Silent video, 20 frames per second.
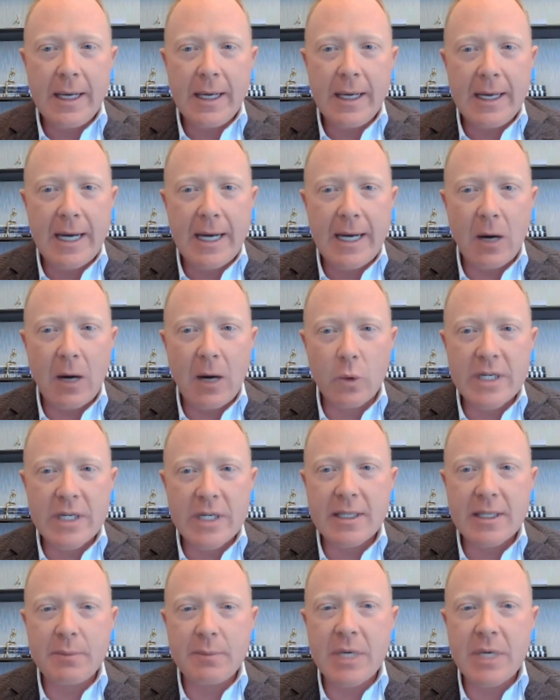And now
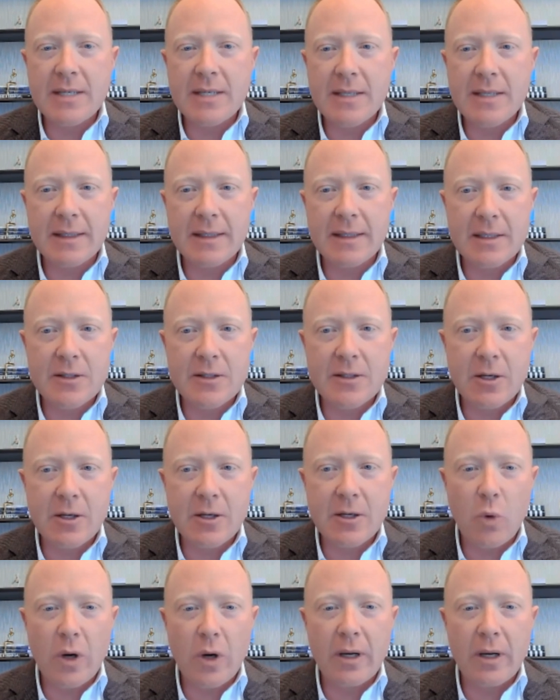recently, based on this
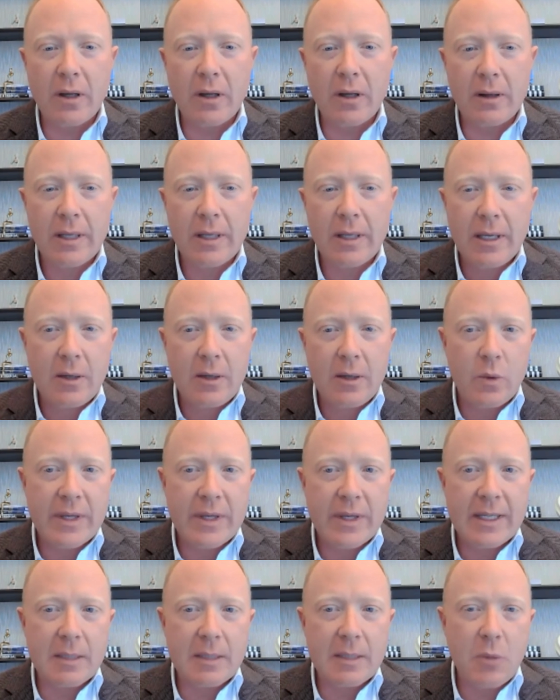turmoil
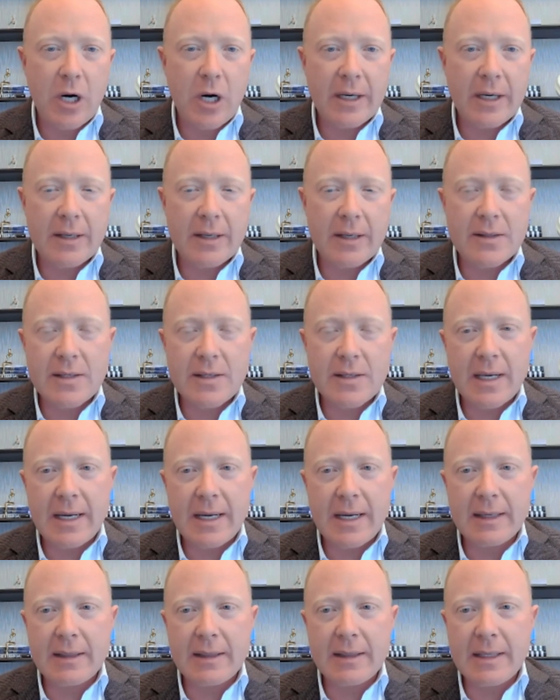within the markets
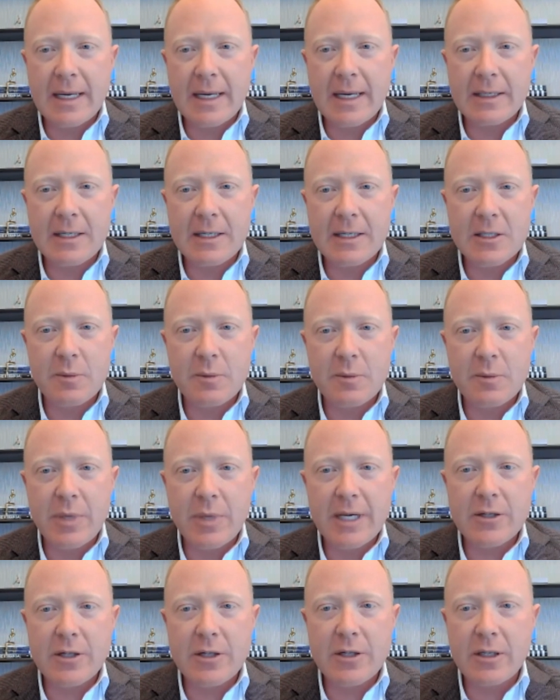and the
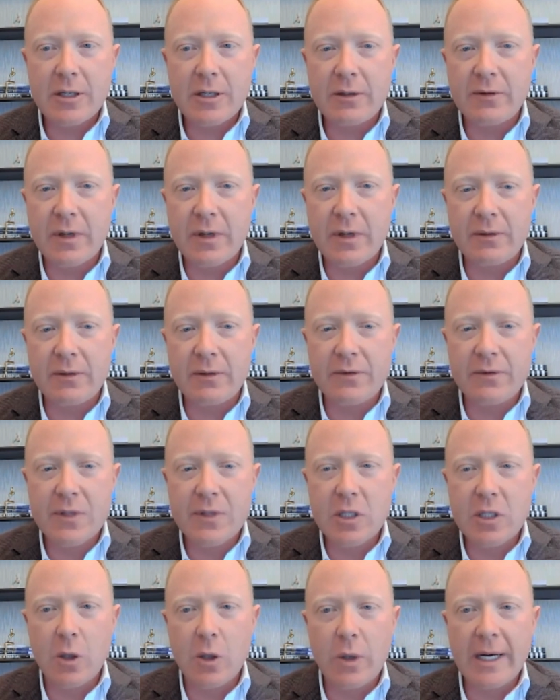anticipation of
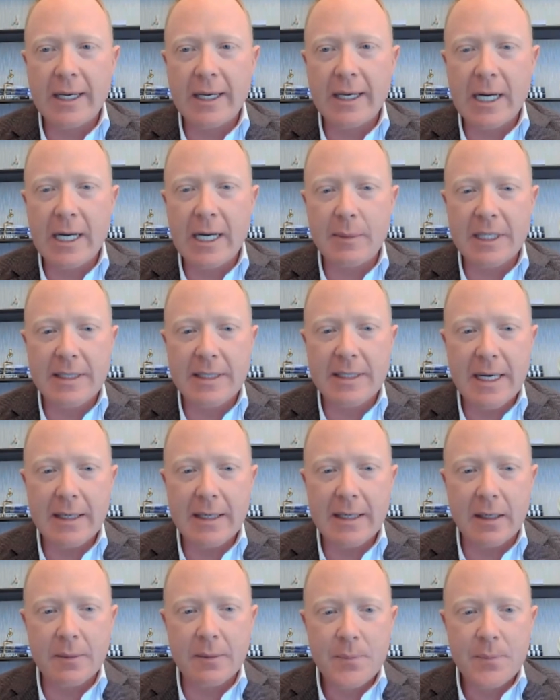slower economic
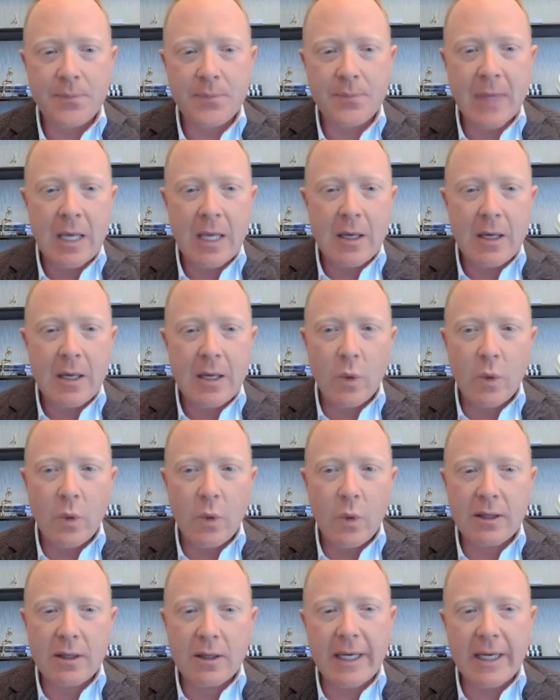data, when
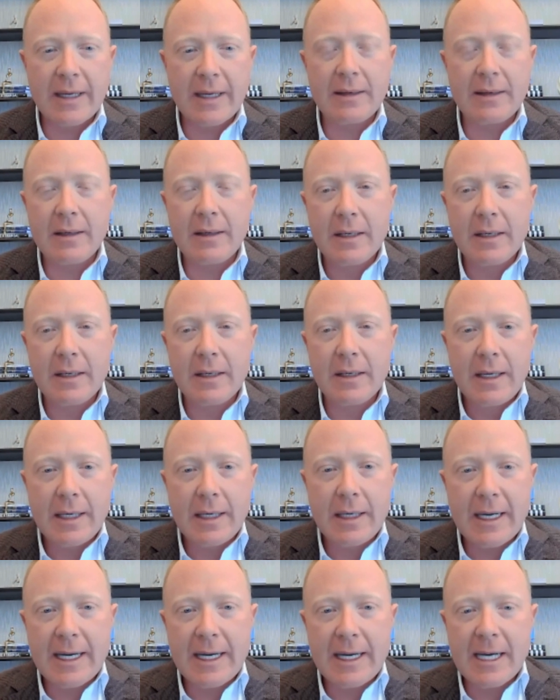you look at
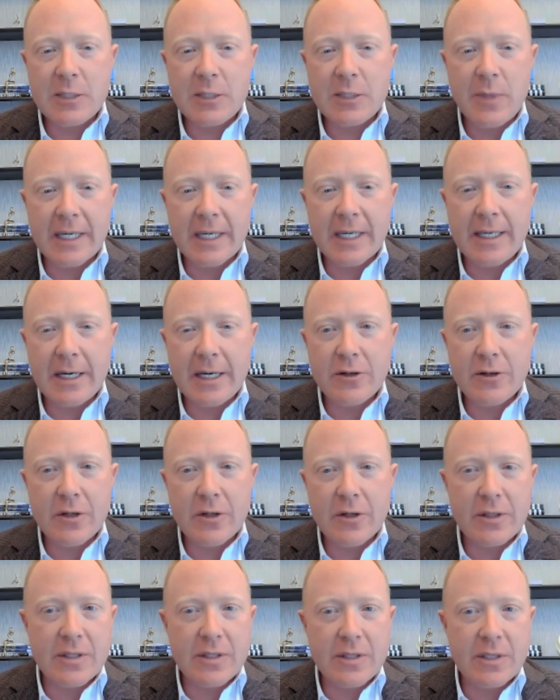kind of
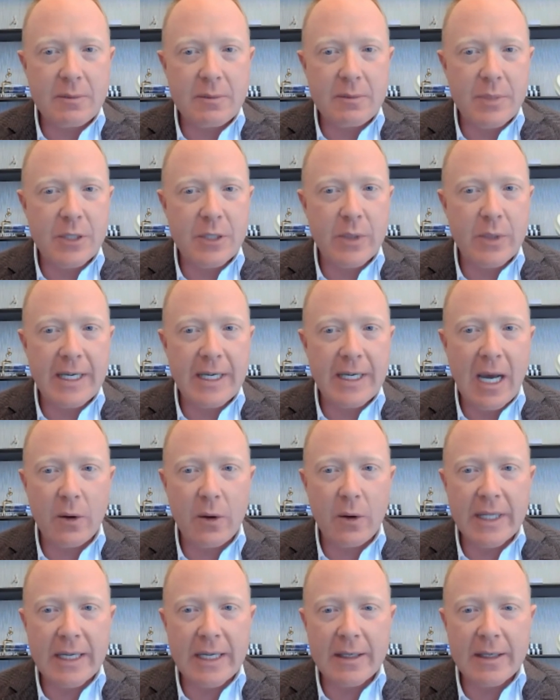expectations between now
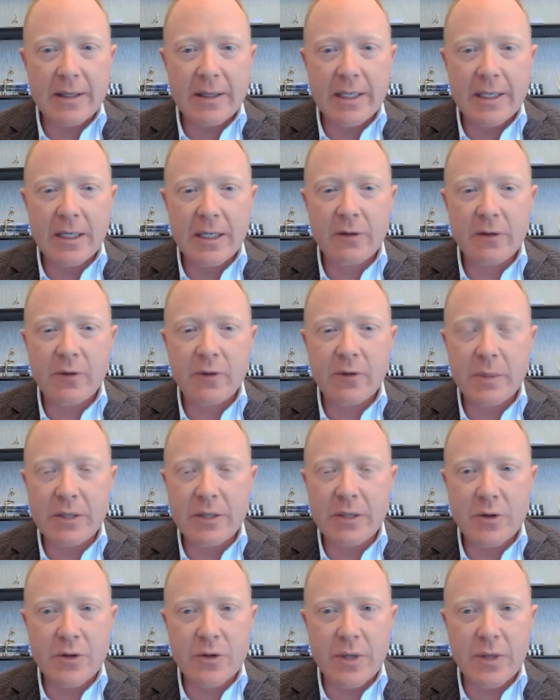and the end of the year from
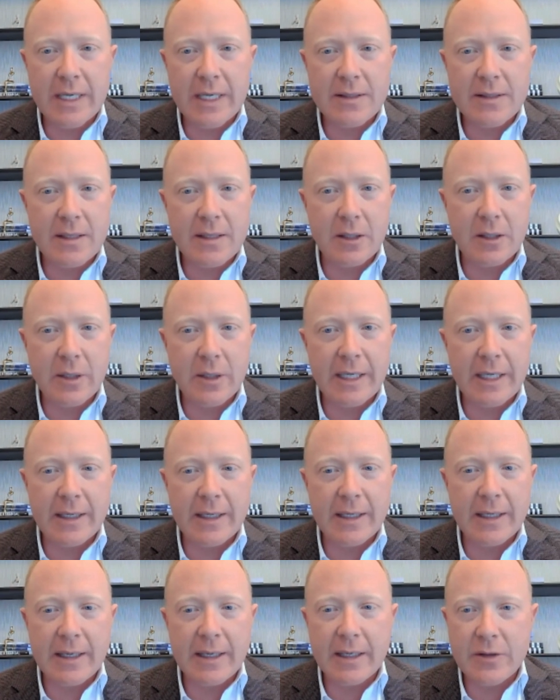interest rates and looking
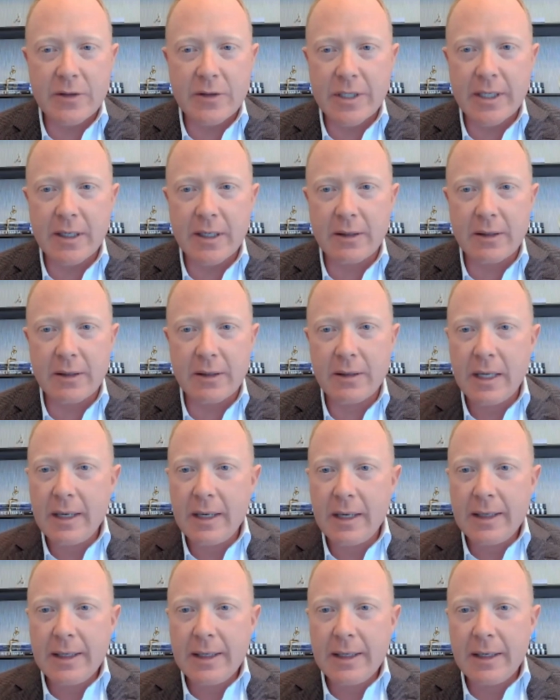at next year,
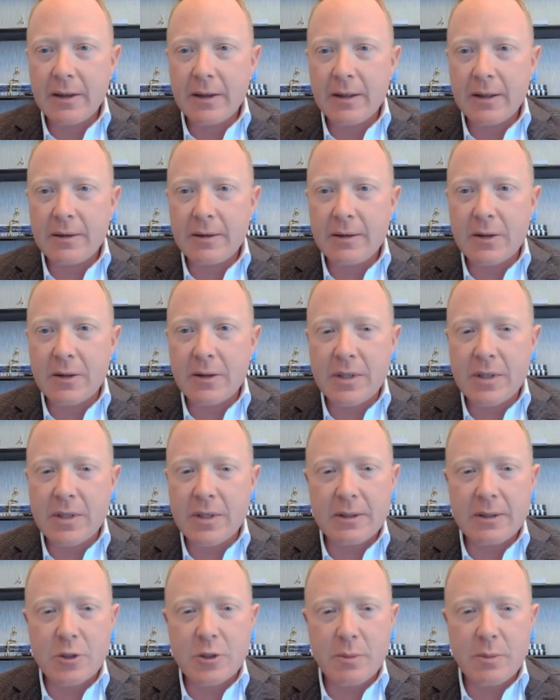there's
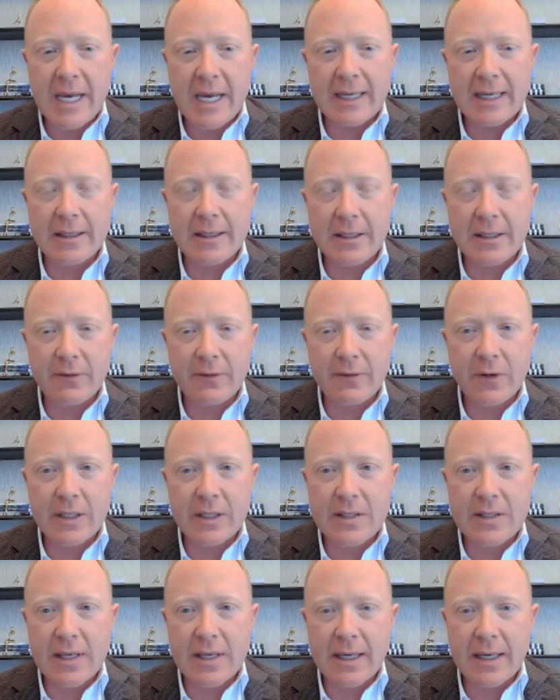a dramatic
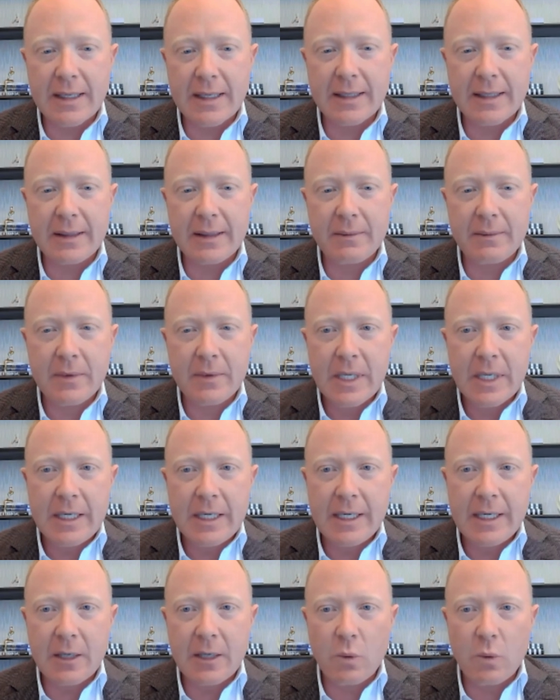difference on,
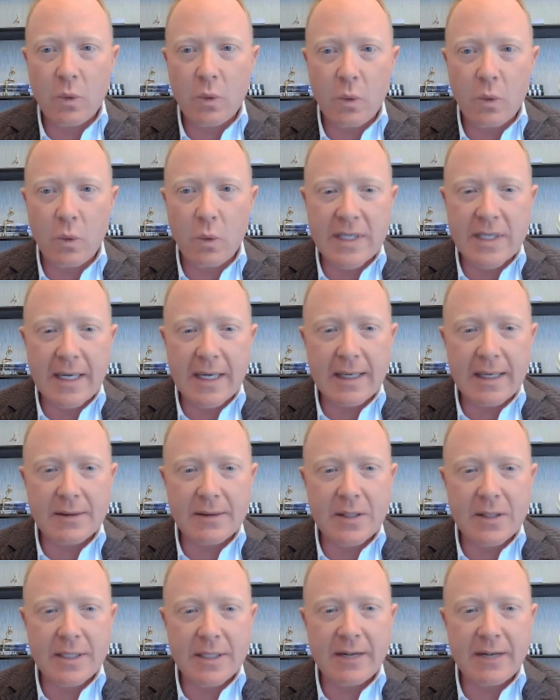what's
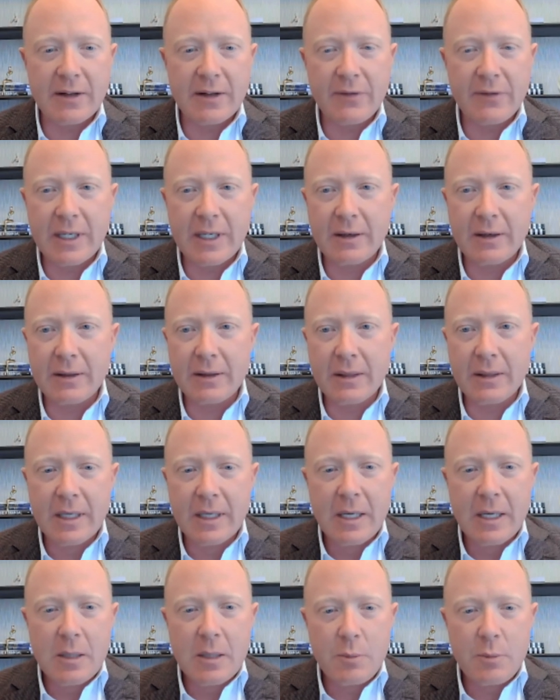ahead. So David, if you could
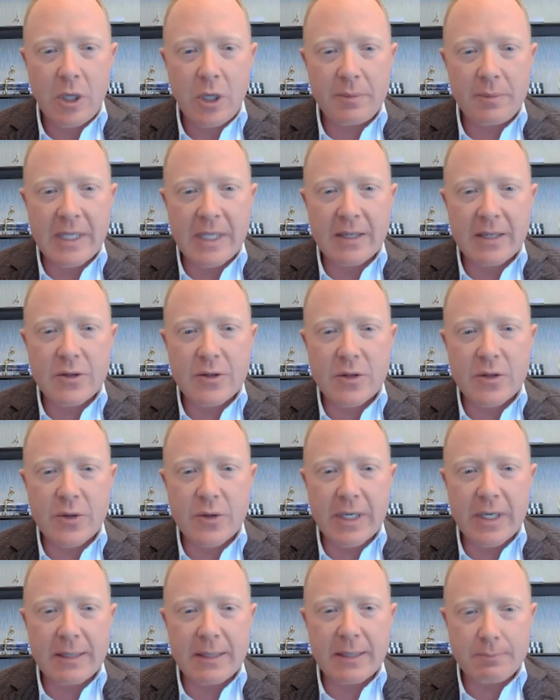pull up the interest
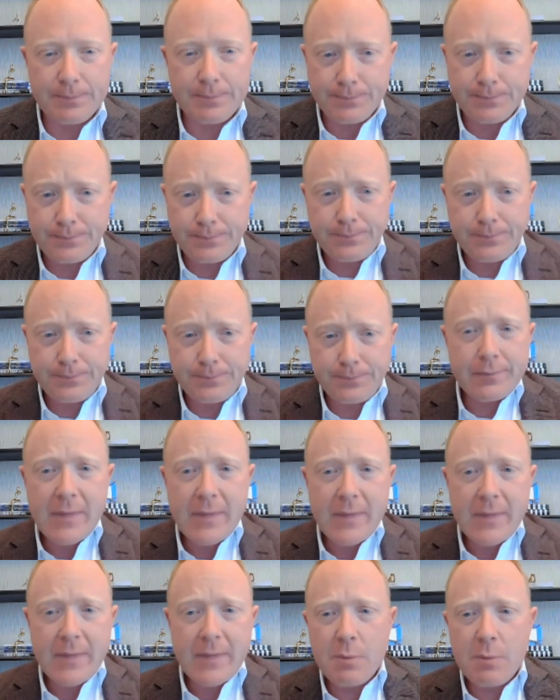rate
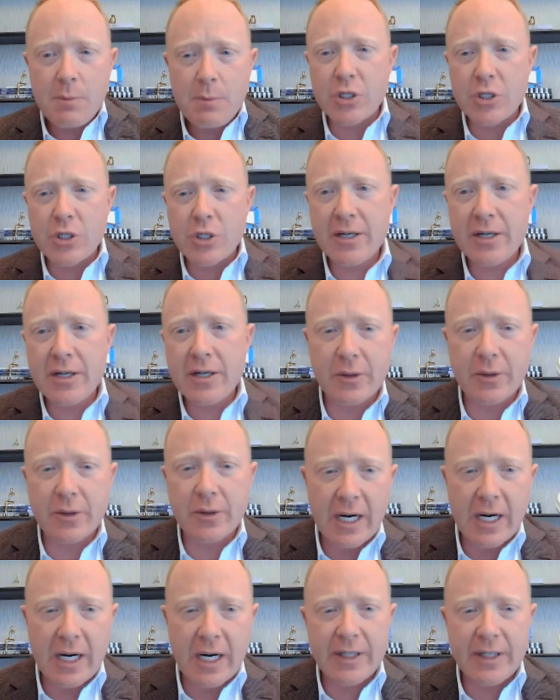projection
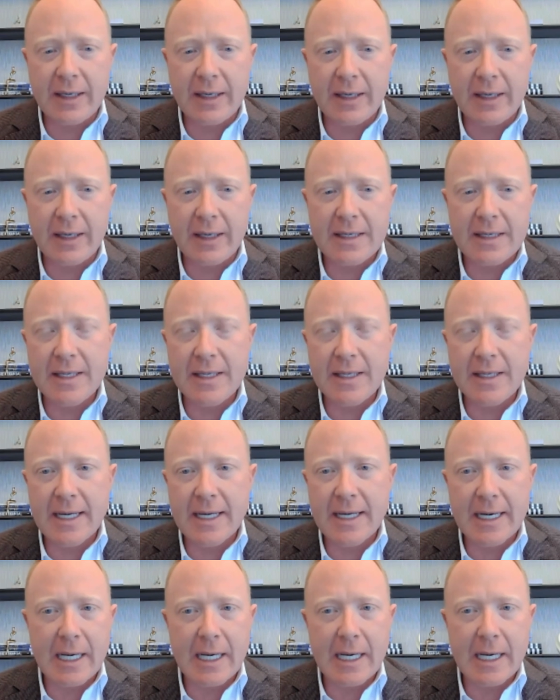graph, you can kind of see the
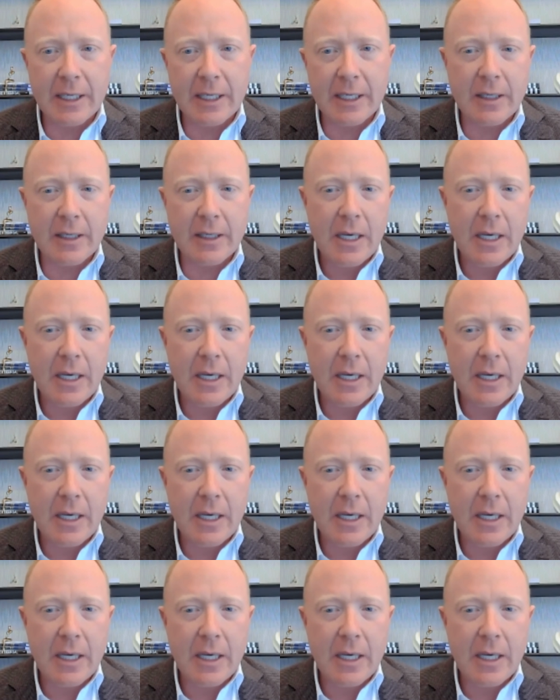dynamic.